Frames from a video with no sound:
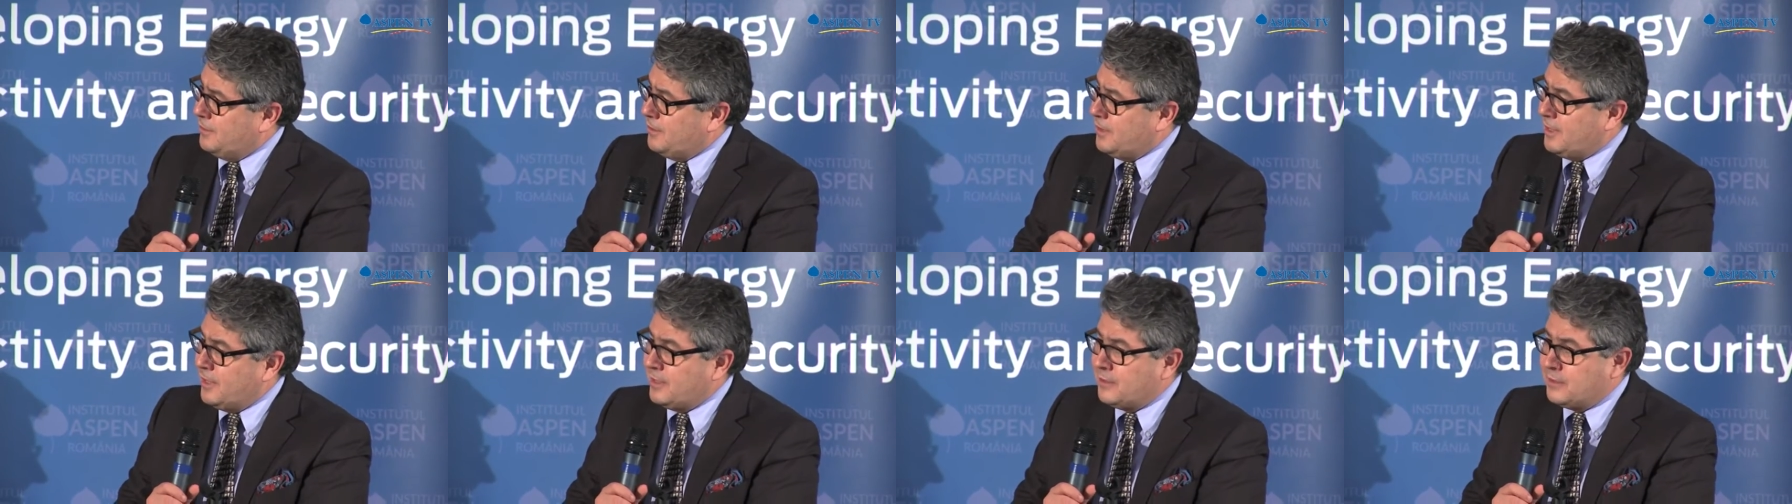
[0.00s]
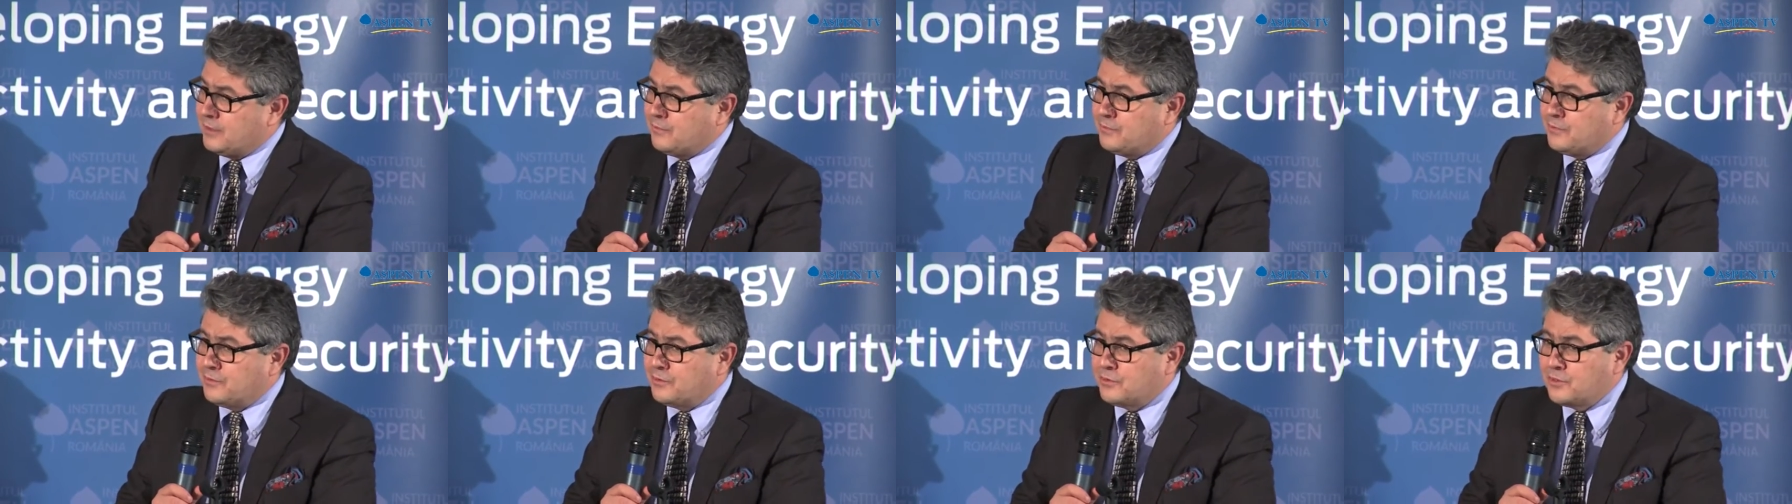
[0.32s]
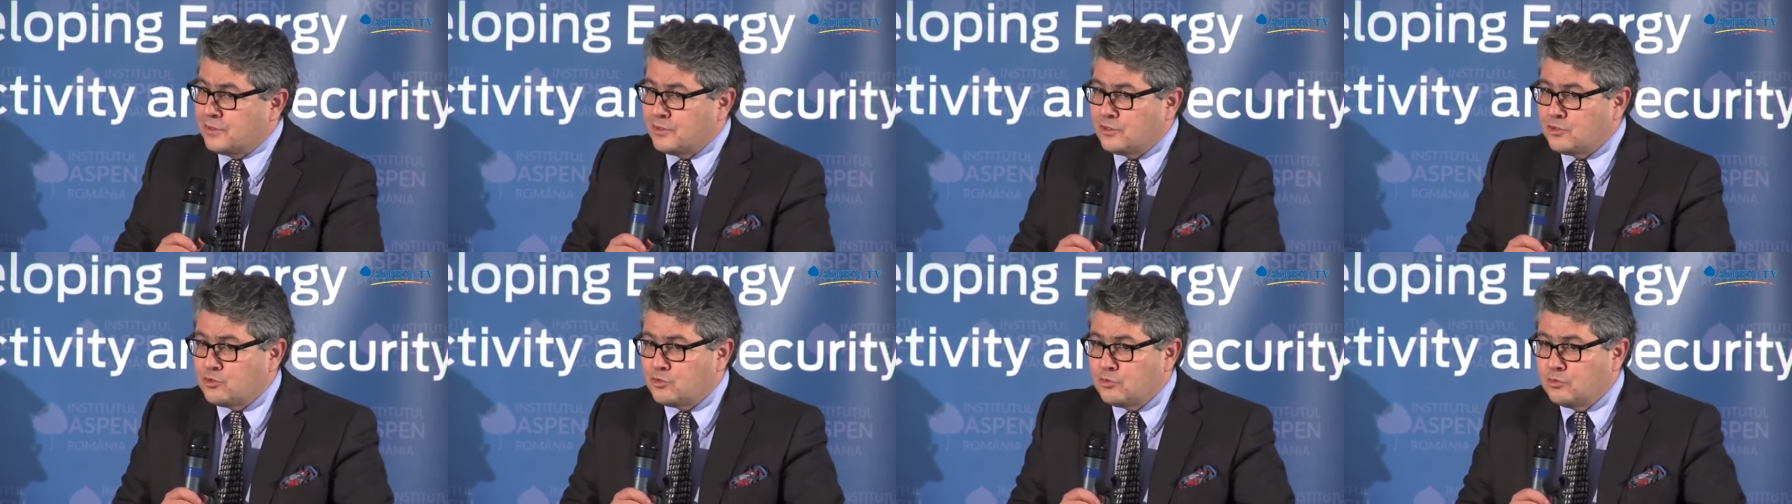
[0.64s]
and different
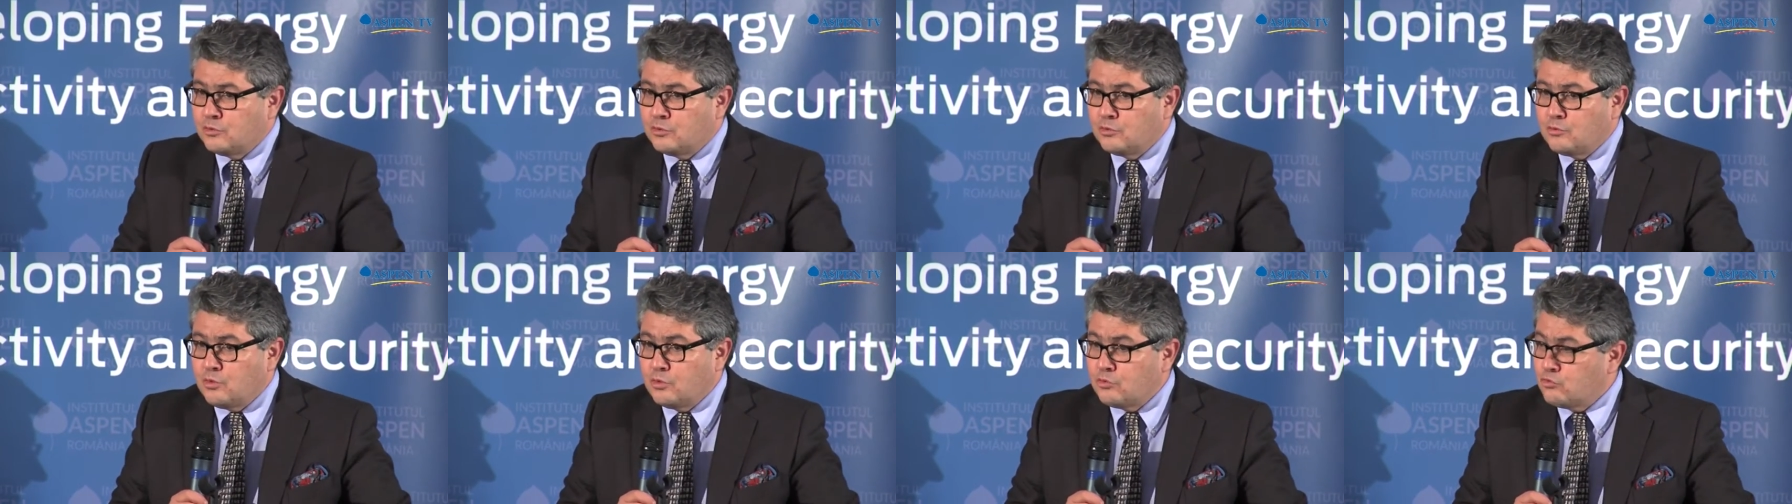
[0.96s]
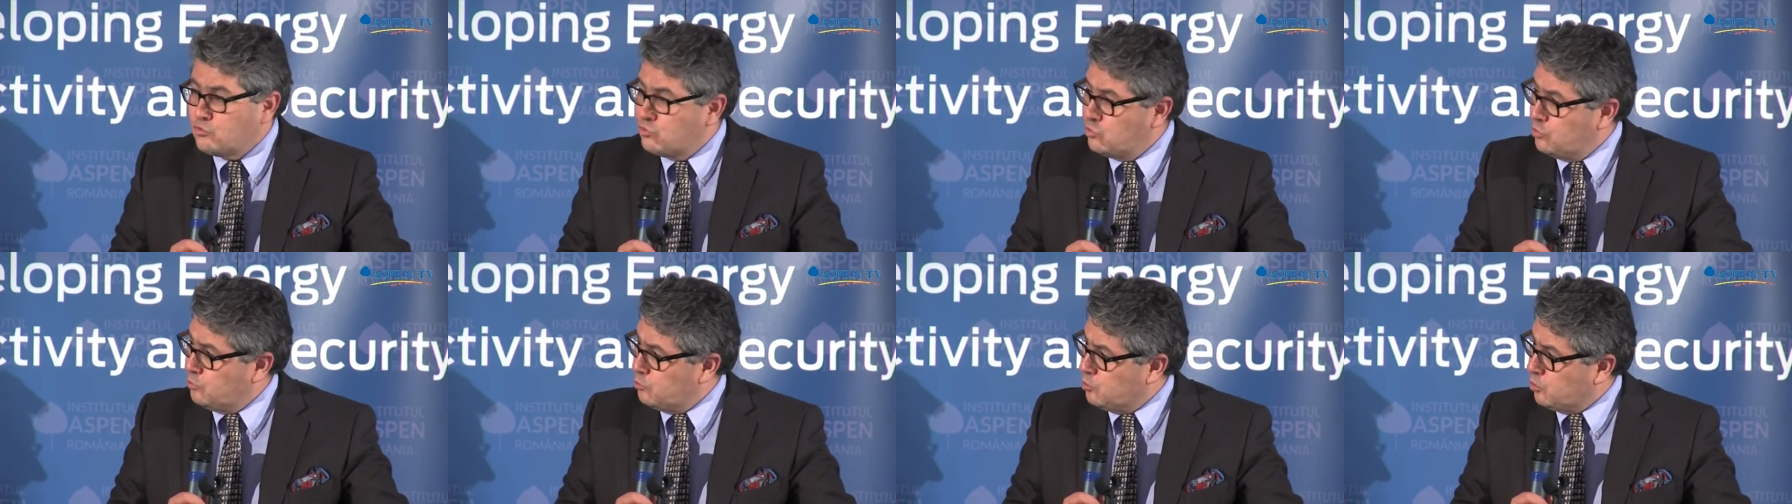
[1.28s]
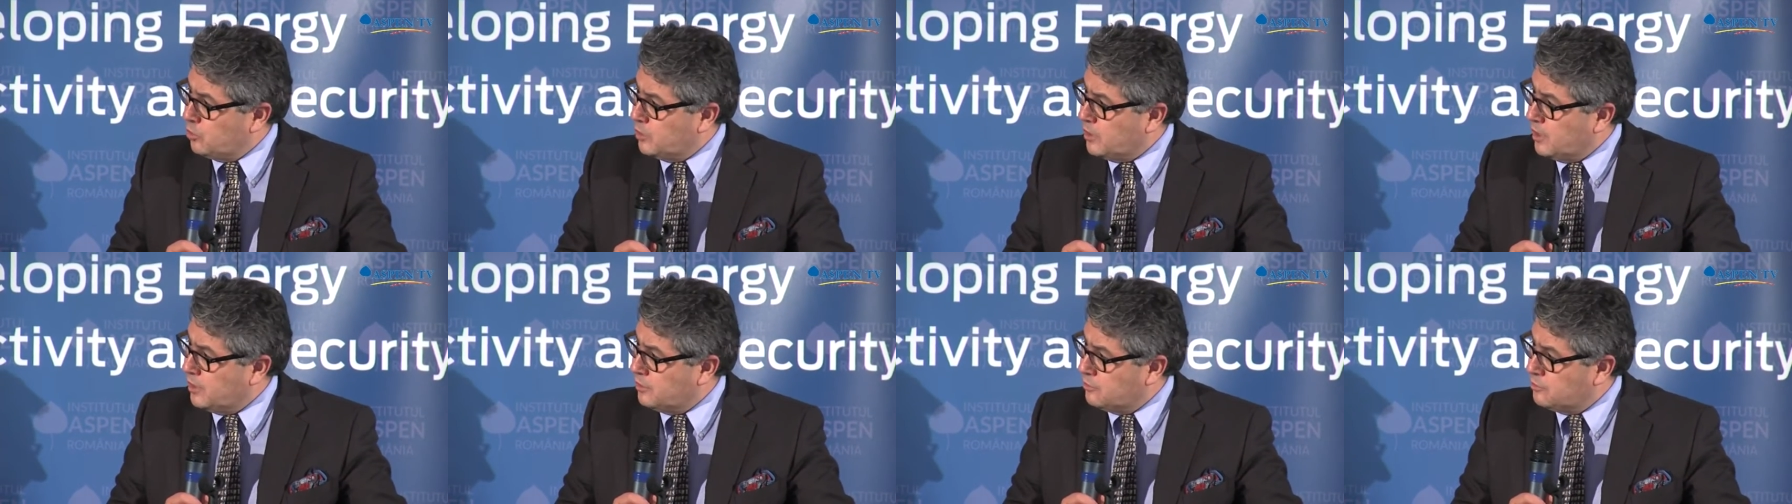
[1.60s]
things to
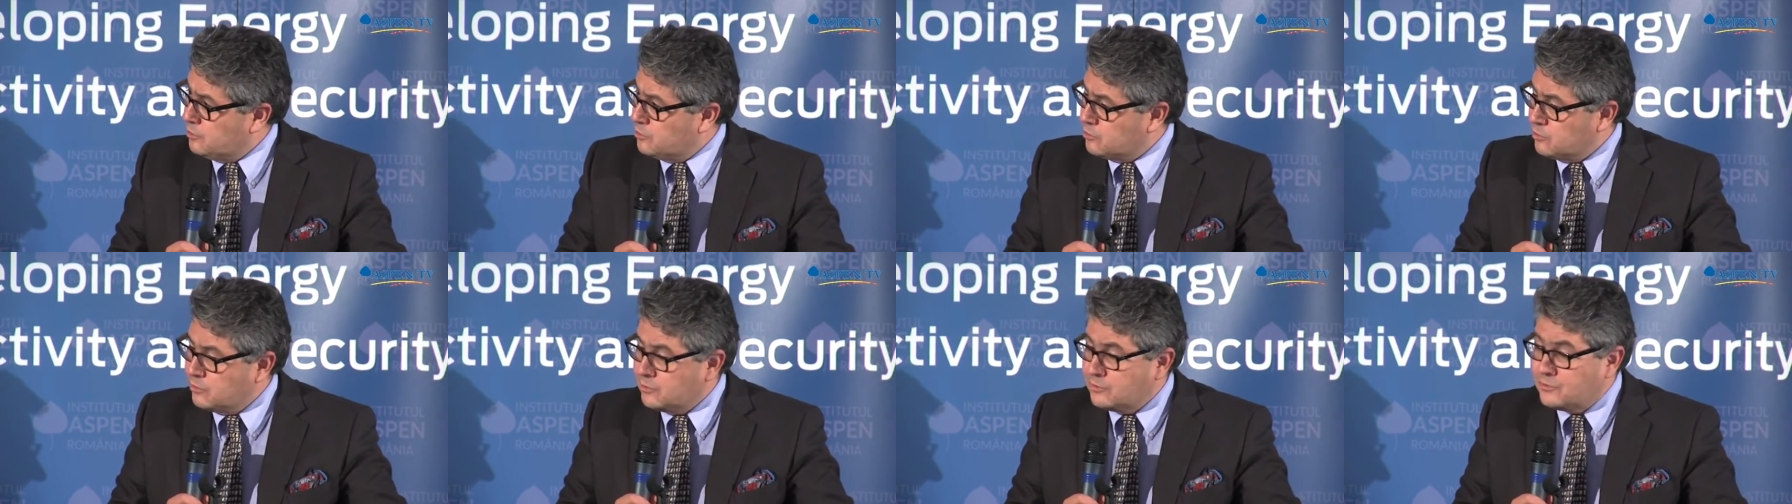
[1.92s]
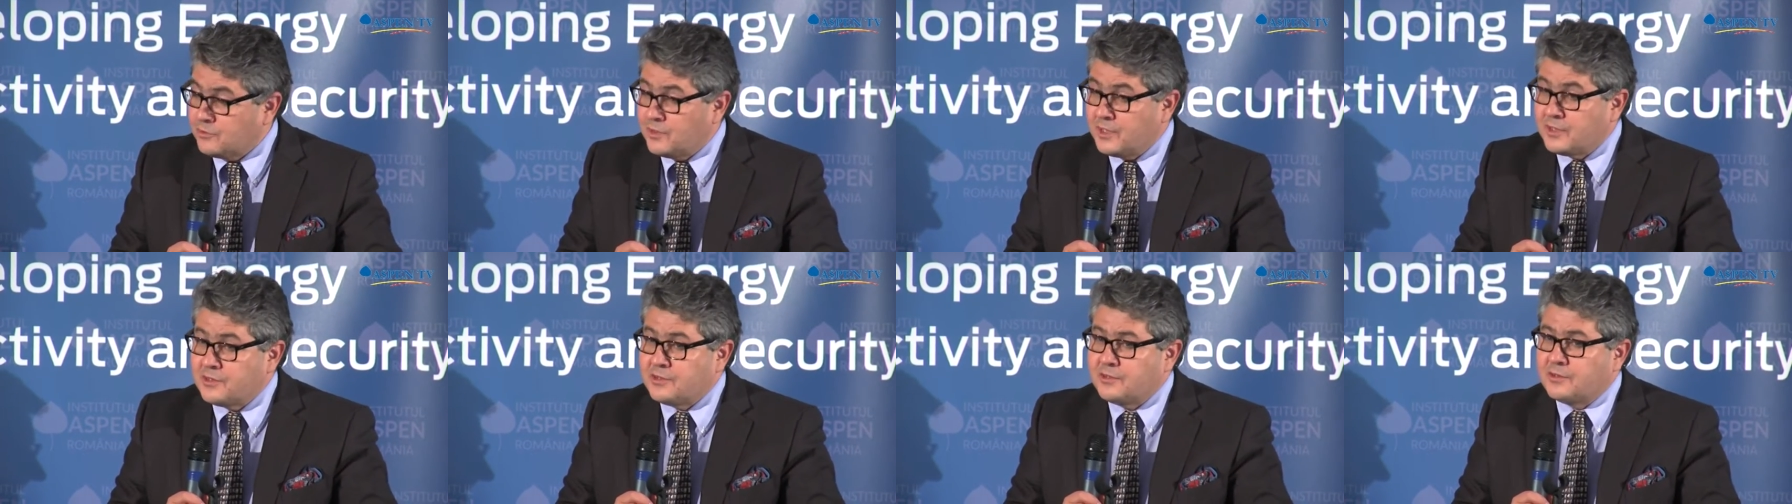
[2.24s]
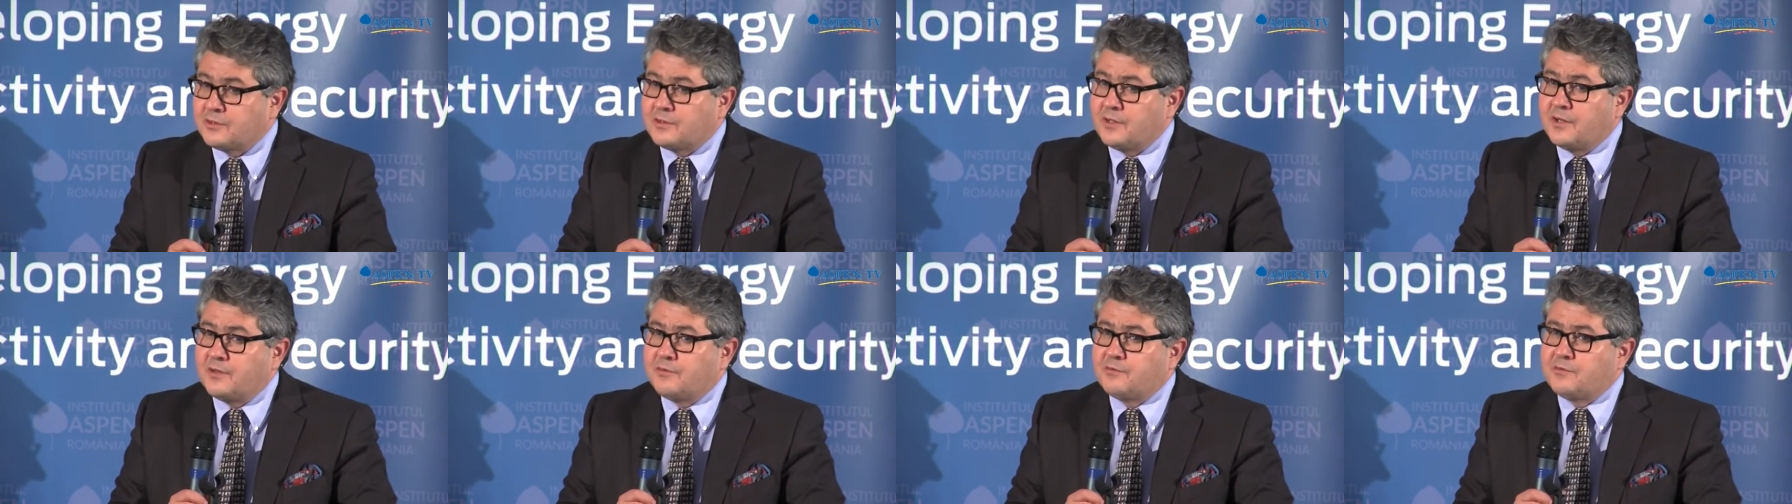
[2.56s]
consuming countries or
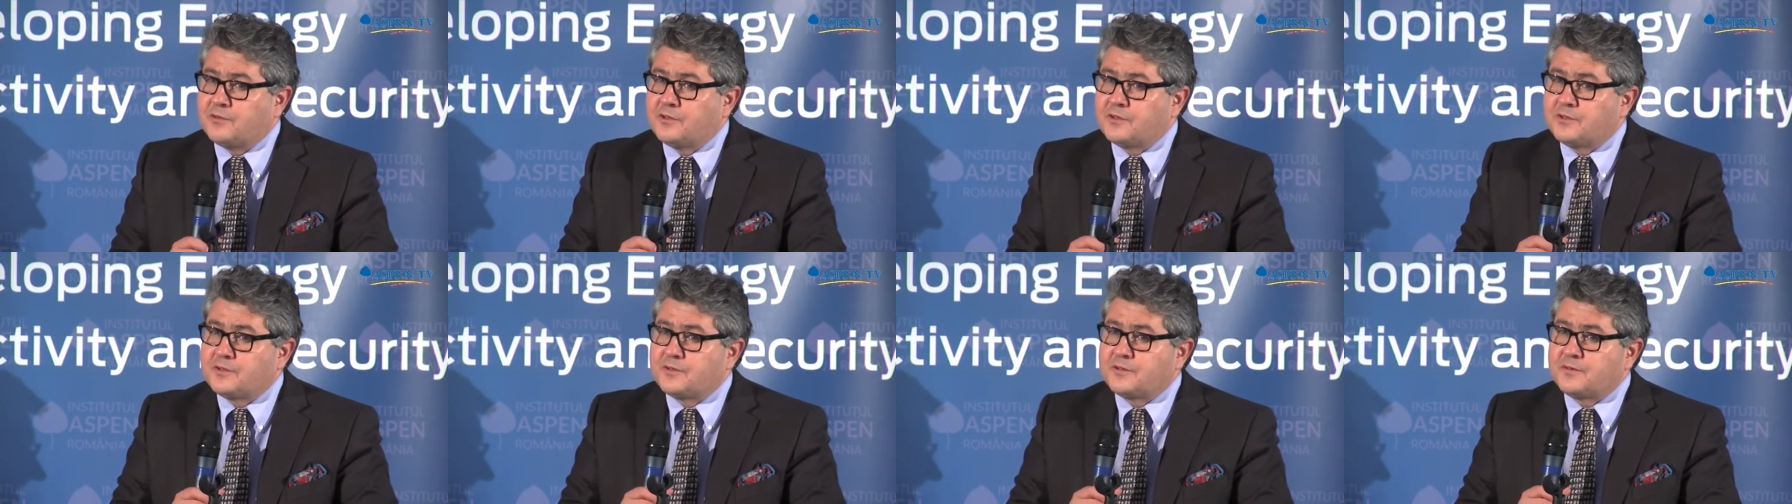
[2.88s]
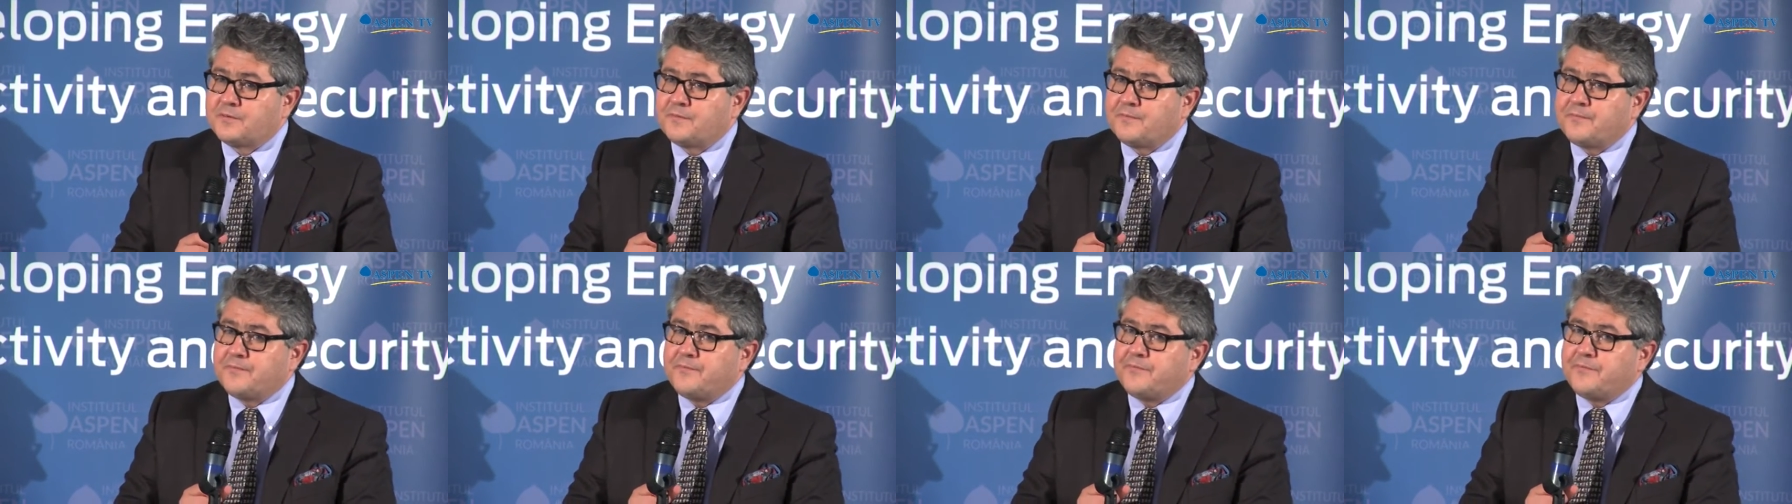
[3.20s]
transit countries.